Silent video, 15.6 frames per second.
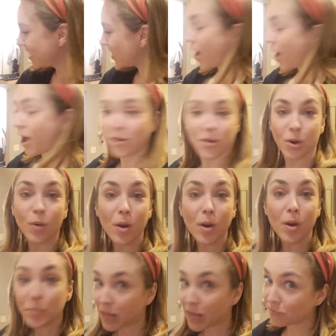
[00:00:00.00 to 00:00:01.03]
I don't care what
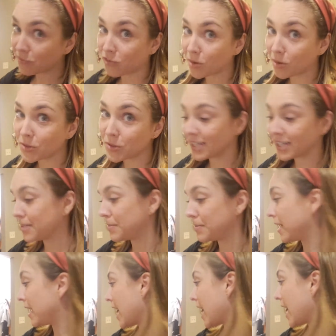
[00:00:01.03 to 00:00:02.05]
platform you send it to me
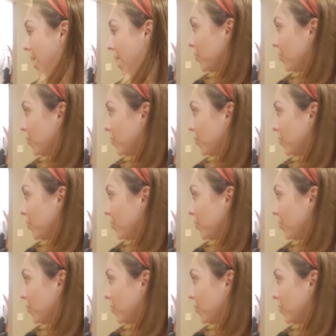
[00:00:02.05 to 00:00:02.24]
on, I will